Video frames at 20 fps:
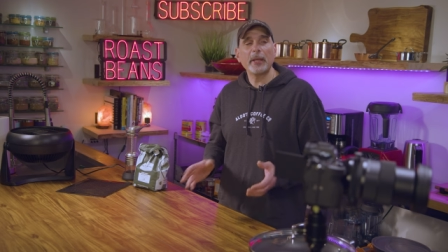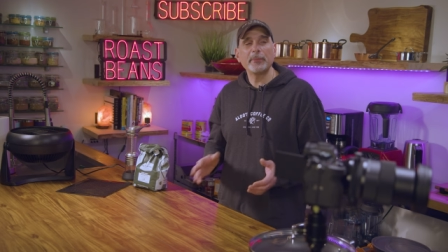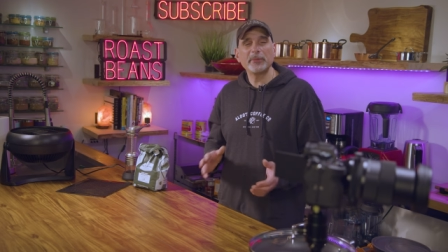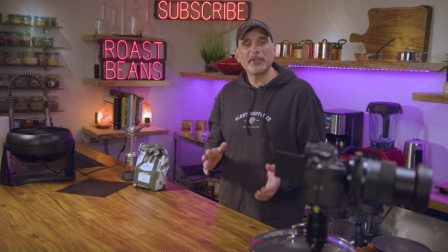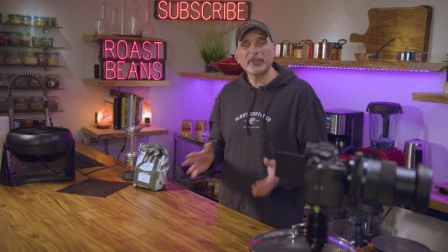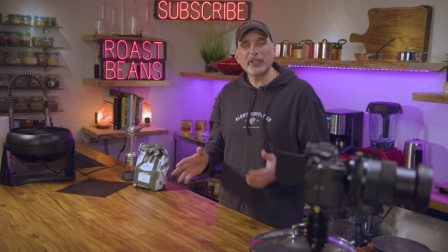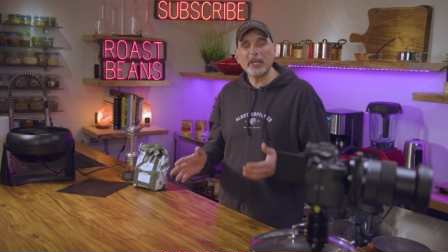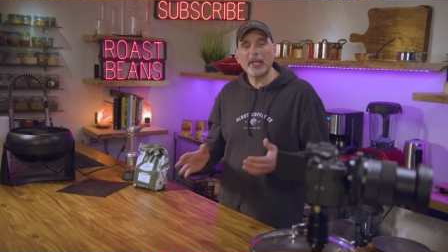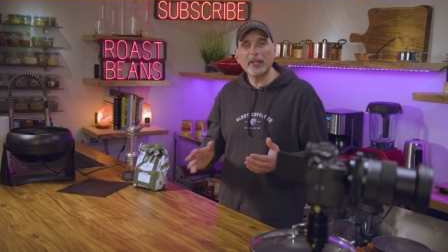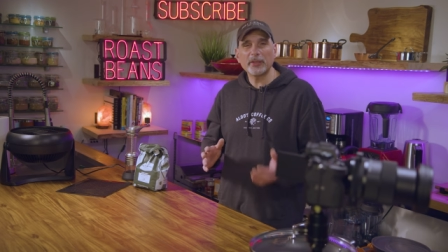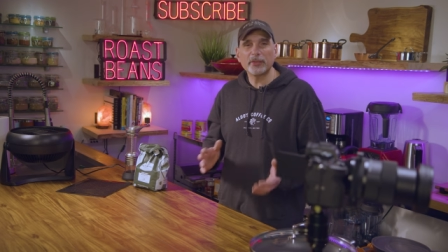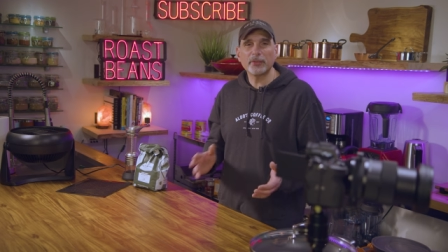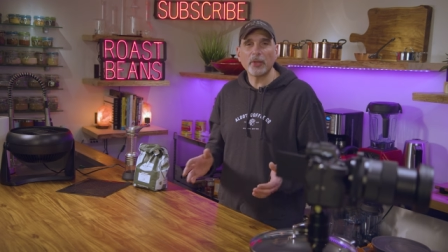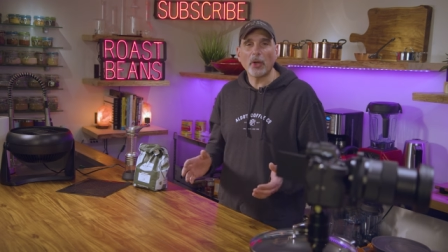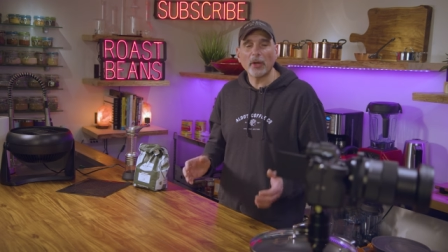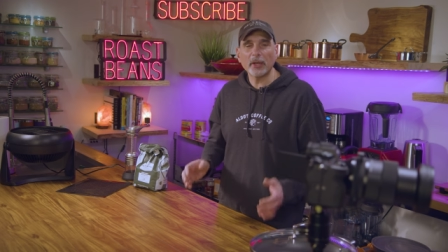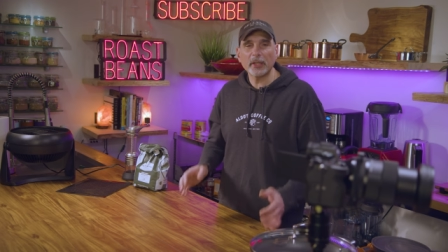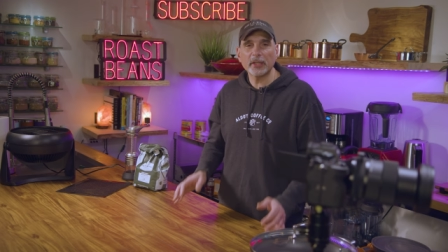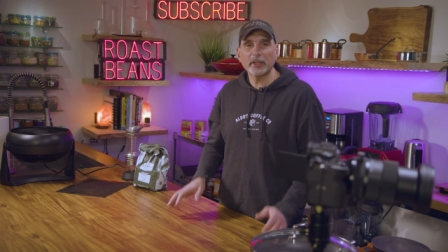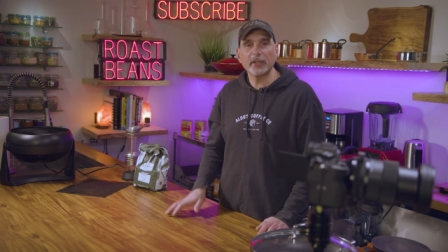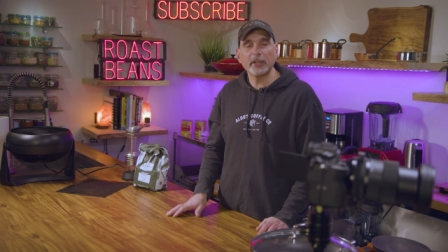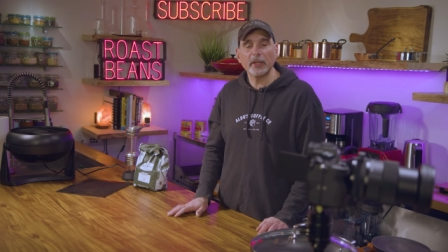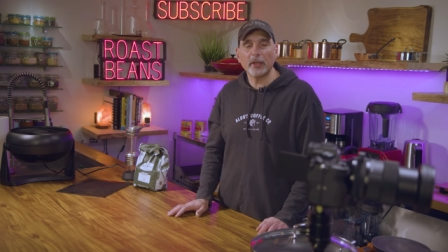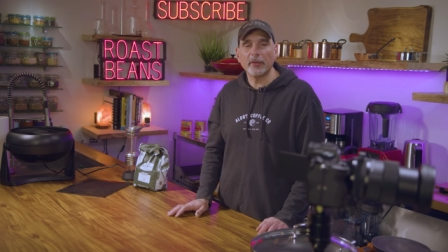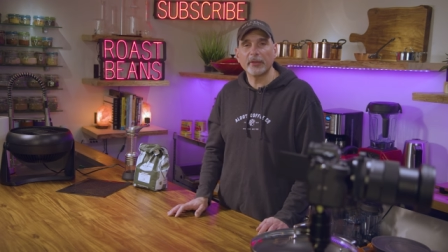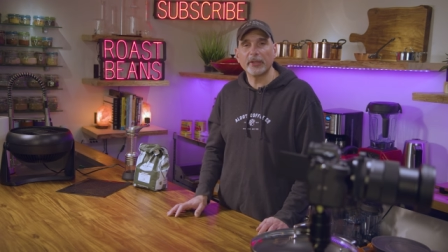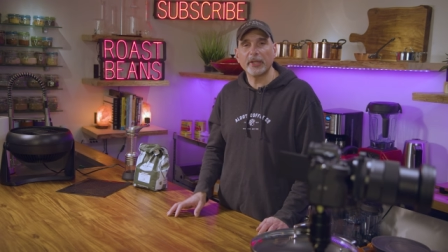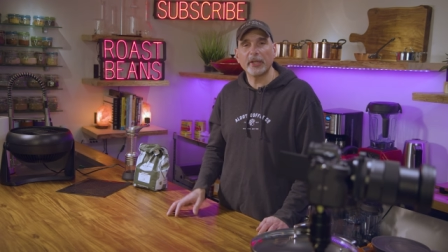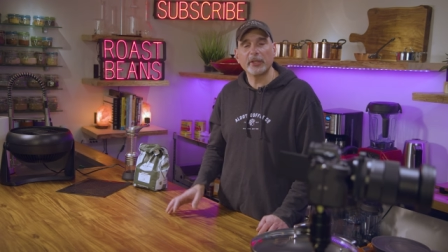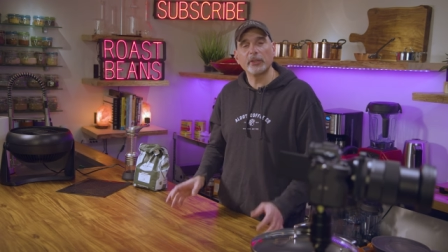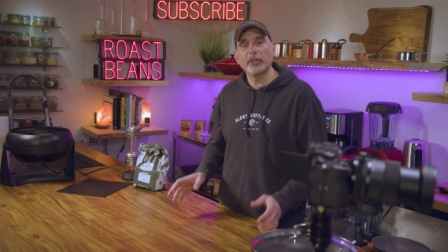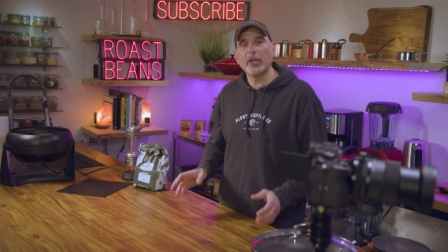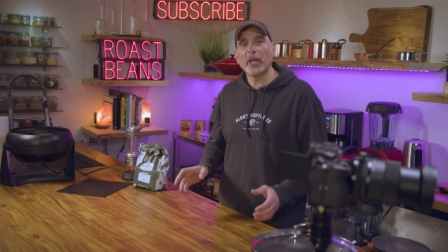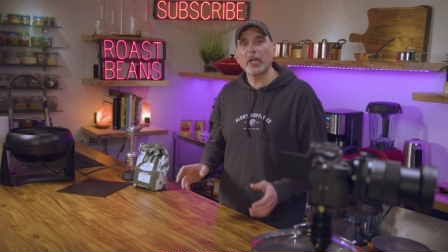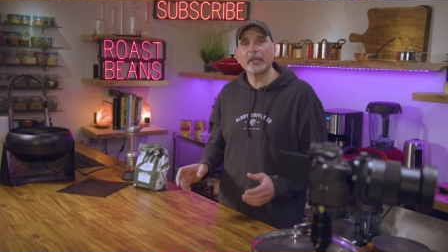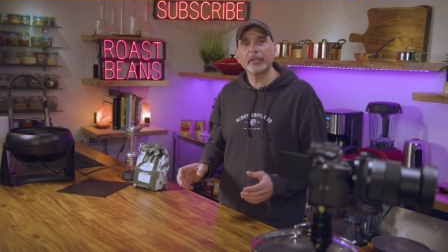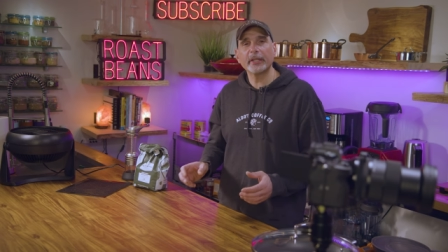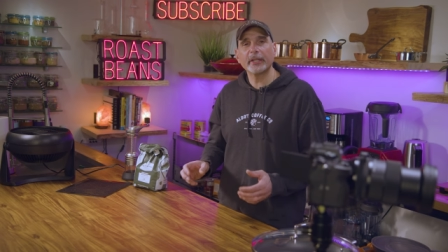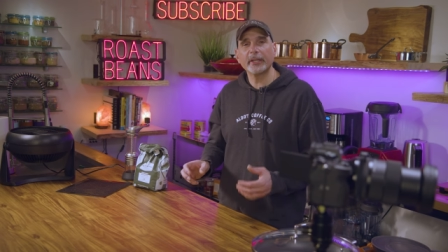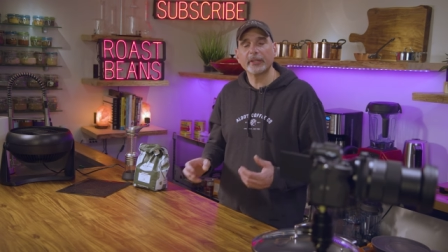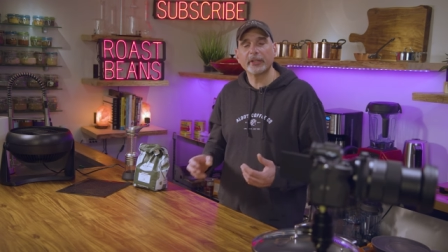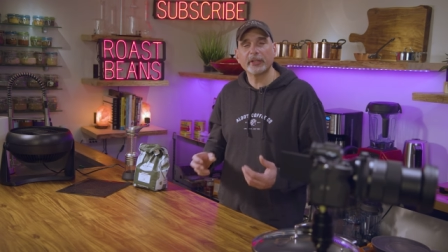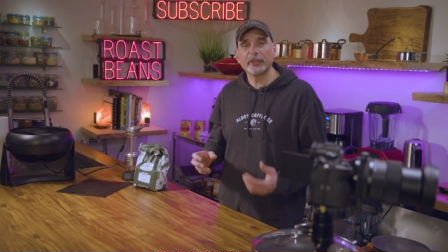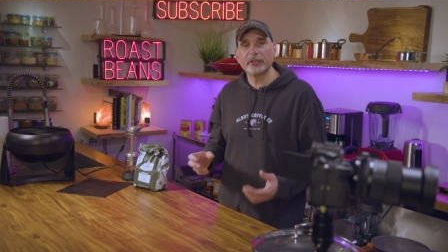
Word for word: Sometimes it's kind of dark in the oven, and you're not gonna